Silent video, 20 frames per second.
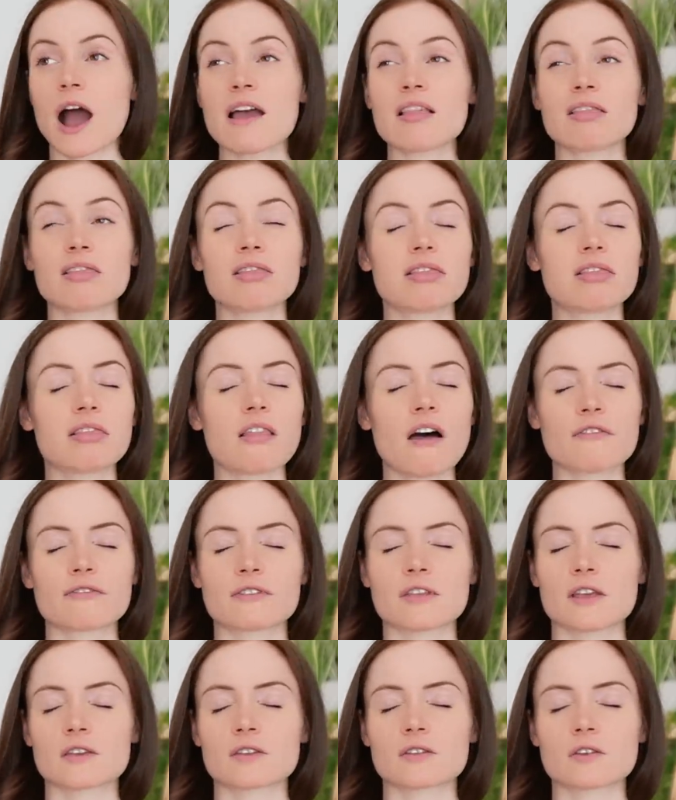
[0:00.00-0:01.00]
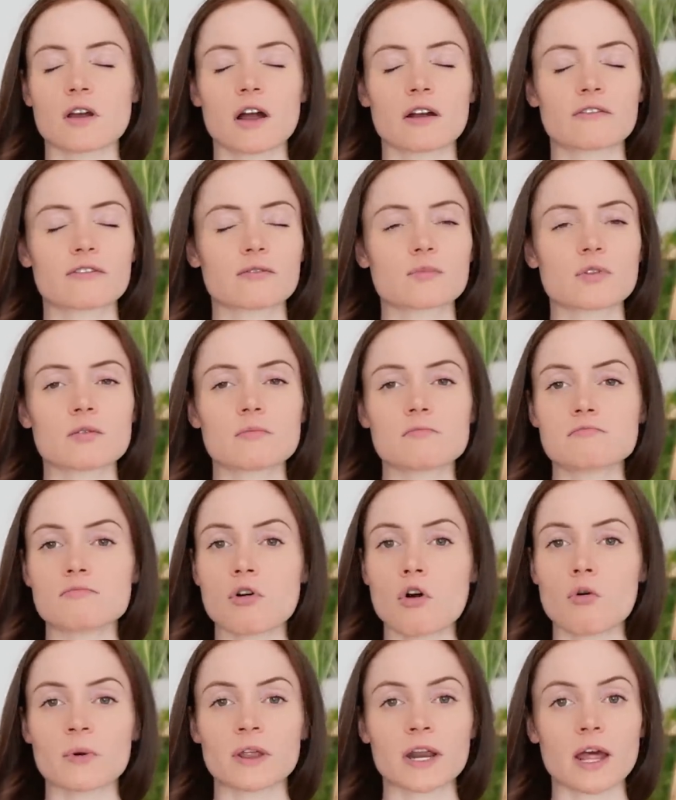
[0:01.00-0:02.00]
I loved this dog from the
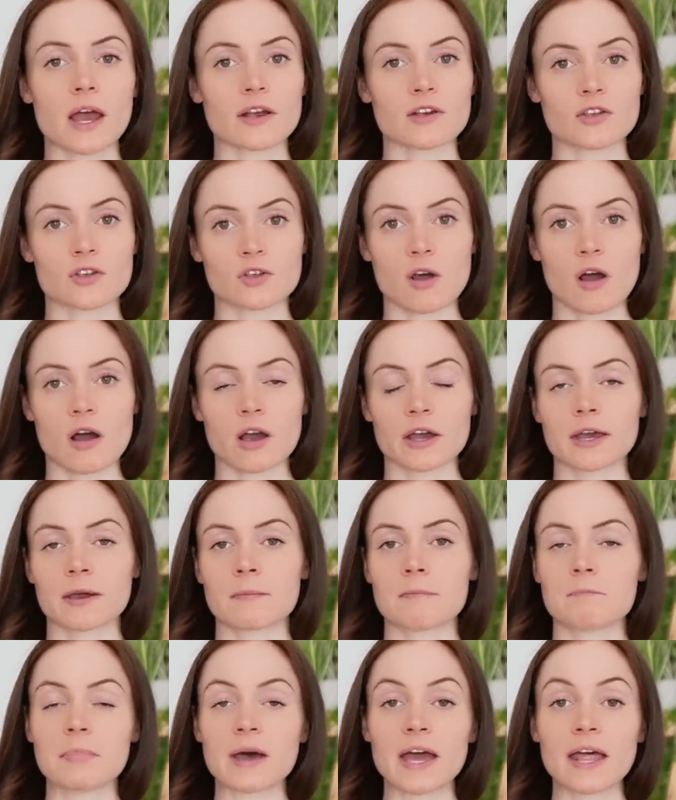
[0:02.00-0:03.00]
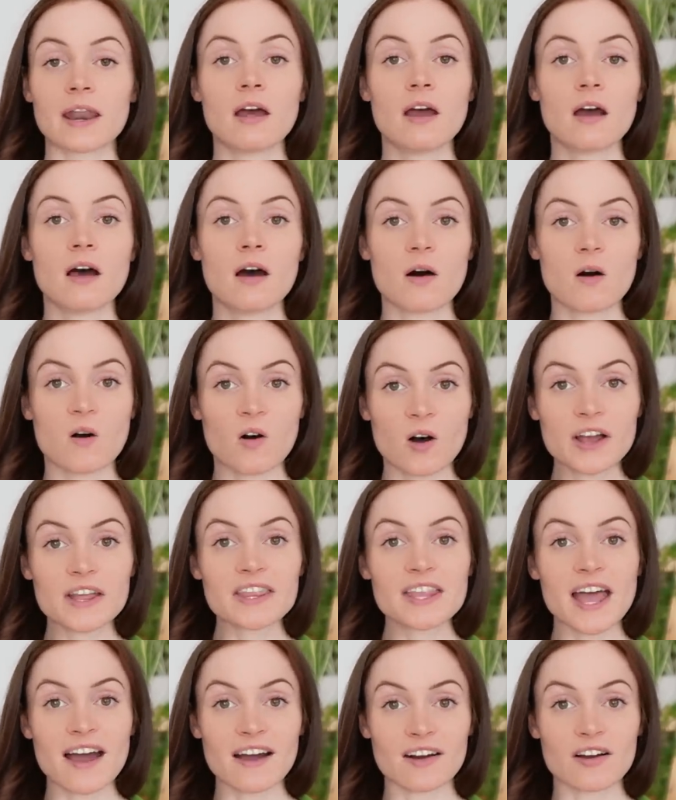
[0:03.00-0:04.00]
moment I saw him, but
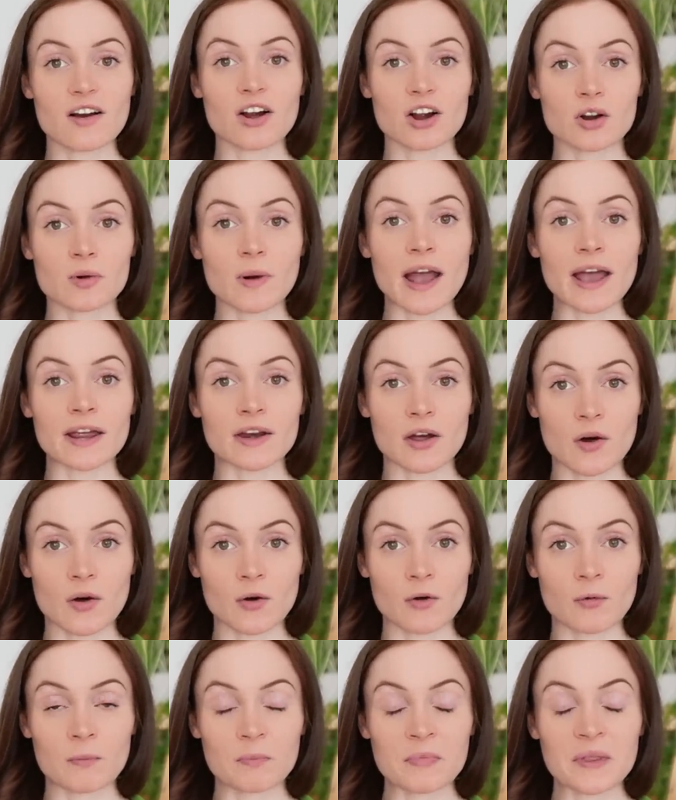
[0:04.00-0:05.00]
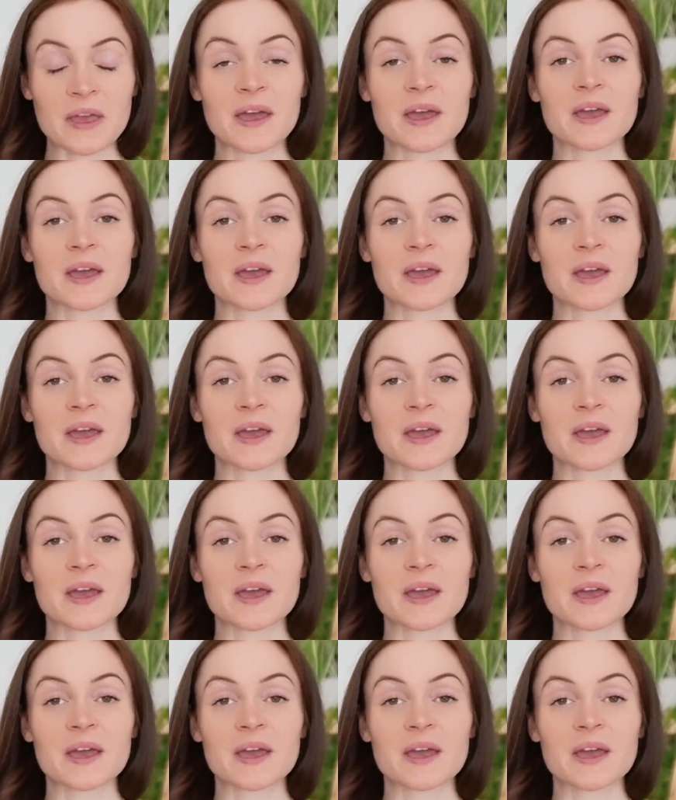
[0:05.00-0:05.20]
on that car ride home,